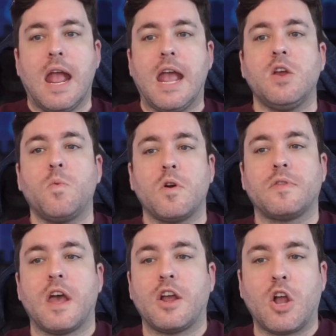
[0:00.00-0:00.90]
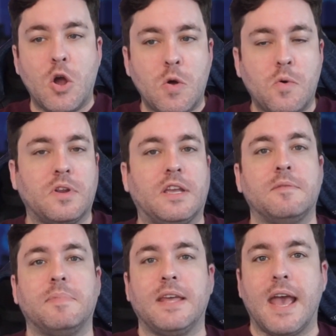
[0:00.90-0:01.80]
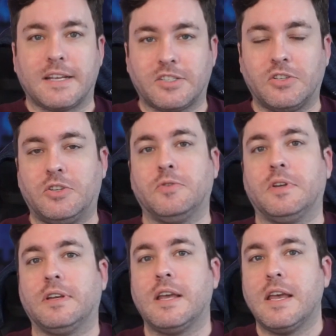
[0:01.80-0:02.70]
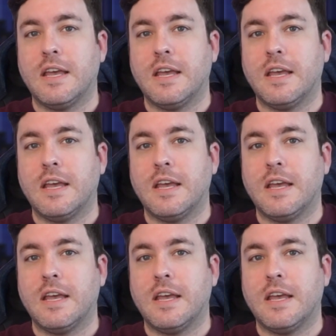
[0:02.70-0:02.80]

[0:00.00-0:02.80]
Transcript: anywhere that code can be executed